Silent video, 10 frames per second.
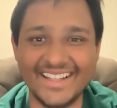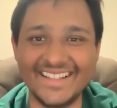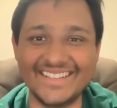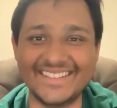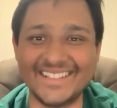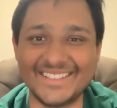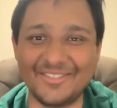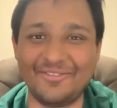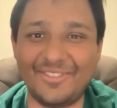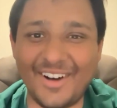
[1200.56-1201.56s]
It's just a
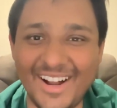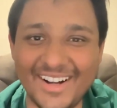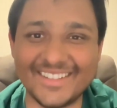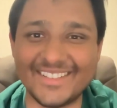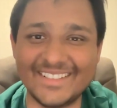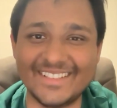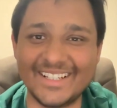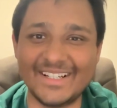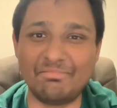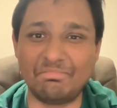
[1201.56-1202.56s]
farce. It's
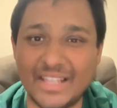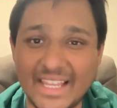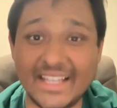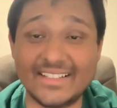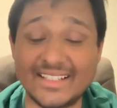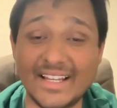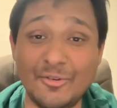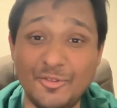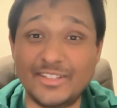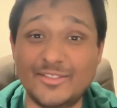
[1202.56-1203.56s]
like a play. It's like a
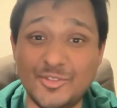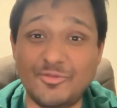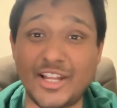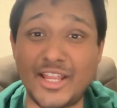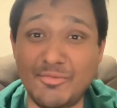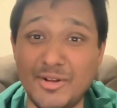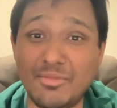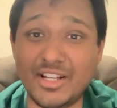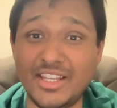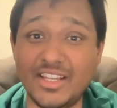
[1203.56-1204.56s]
waste of time and
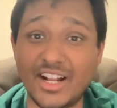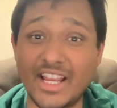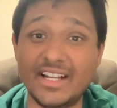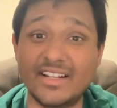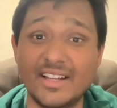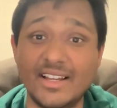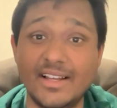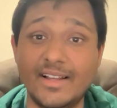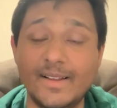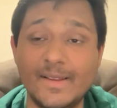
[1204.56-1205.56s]
money, right?
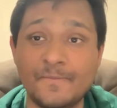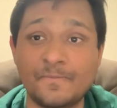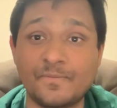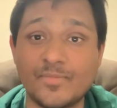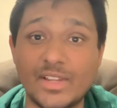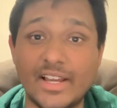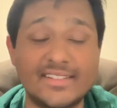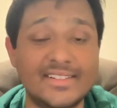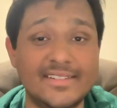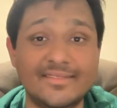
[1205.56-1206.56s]
I
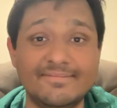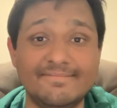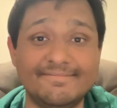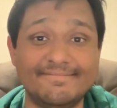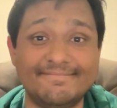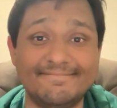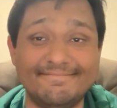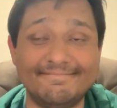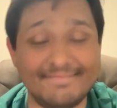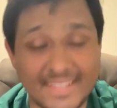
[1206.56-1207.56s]
said,
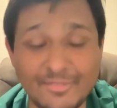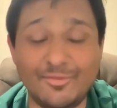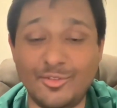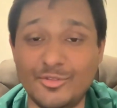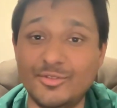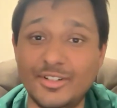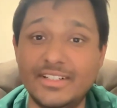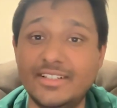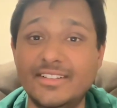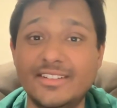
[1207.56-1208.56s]

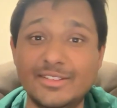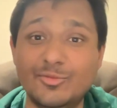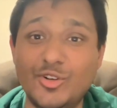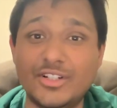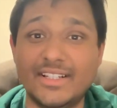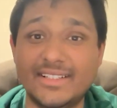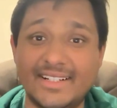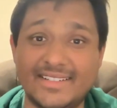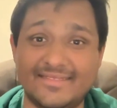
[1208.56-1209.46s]
unfortunately, it doesn't work like that.